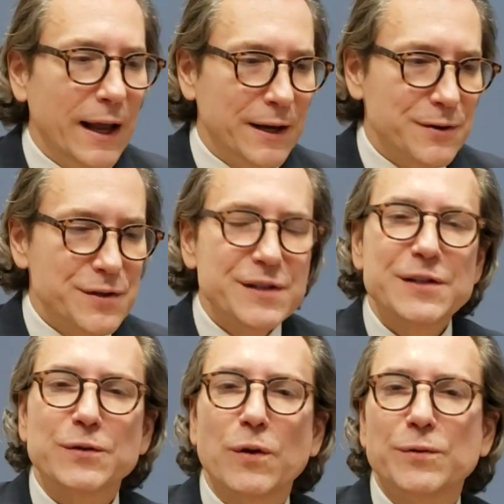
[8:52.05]
and you just
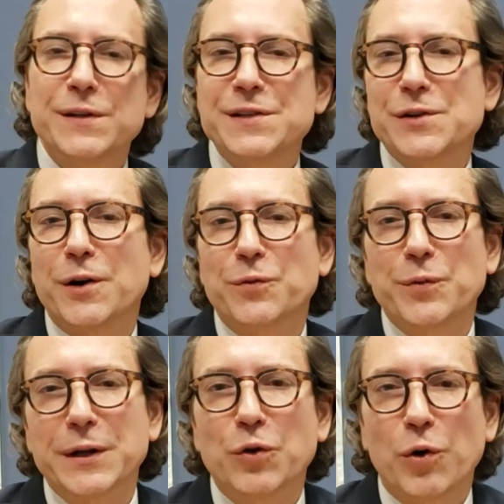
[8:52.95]
slowly start
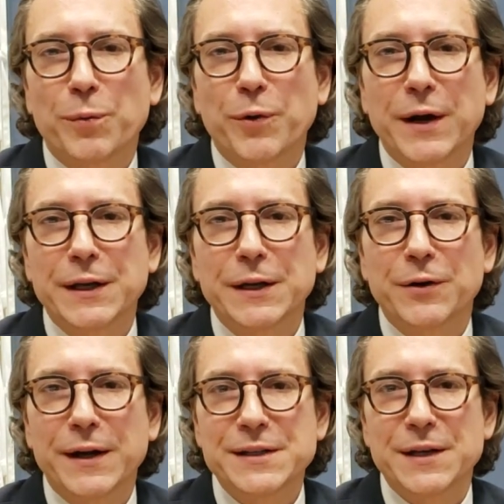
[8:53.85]
reincorporating your
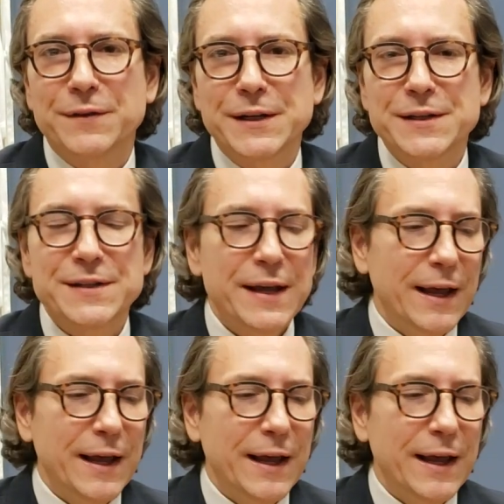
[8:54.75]
activities.